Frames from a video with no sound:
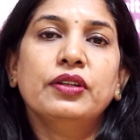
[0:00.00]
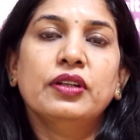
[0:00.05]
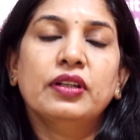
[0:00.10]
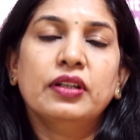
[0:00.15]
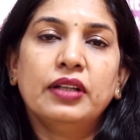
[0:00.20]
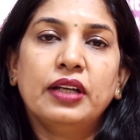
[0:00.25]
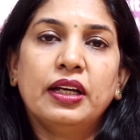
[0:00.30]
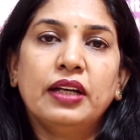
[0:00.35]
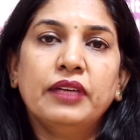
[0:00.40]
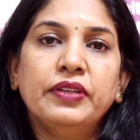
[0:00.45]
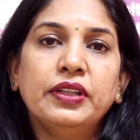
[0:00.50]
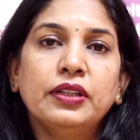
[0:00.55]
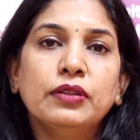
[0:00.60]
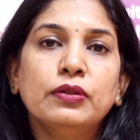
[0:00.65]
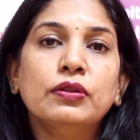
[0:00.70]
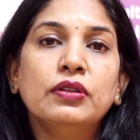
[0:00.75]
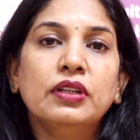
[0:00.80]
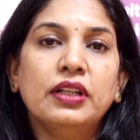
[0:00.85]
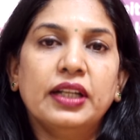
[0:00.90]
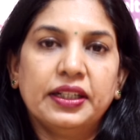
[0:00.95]
you are having
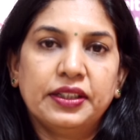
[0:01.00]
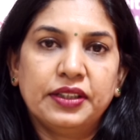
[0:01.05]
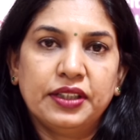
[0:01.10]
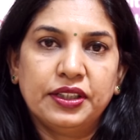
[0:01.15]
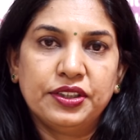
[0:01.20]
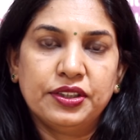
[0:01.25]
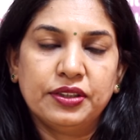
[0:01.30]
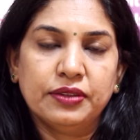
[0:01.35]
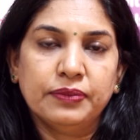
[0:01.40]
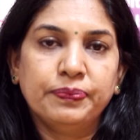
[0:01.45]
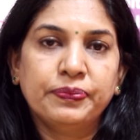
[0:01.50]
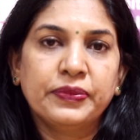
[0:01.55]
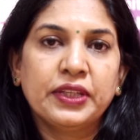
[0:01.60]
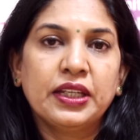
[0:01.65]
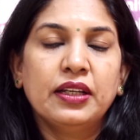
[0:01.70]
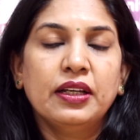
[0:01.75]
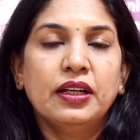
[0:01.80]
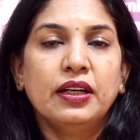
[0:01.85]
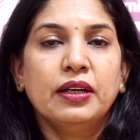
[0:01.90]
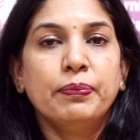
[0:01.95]
good lactation.
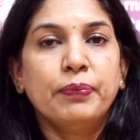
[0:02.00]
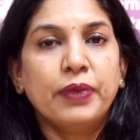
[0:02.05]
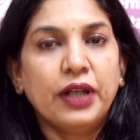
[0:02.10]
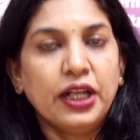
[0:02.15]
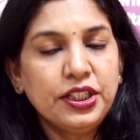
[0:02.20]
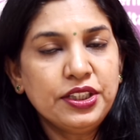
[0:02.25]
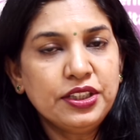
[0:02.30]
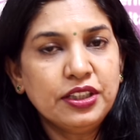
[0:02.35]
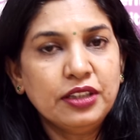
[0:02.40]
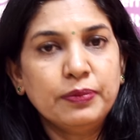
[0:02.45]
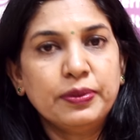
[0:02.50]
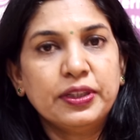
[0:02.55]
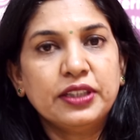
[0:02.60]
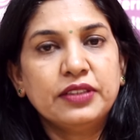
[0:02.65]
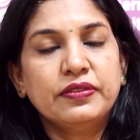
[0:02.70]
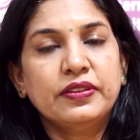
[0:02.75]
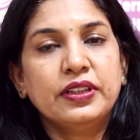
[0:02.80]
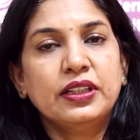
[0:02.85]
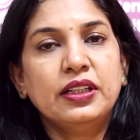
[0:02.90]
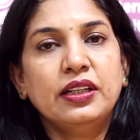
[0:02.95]
Partial
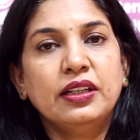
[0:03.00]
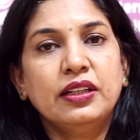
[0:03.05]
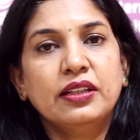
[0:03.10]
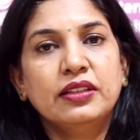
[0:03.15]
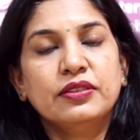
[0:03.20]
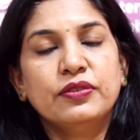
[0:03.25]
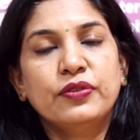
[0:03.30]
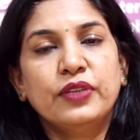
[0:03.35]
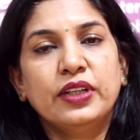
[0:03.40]
breastfeeding is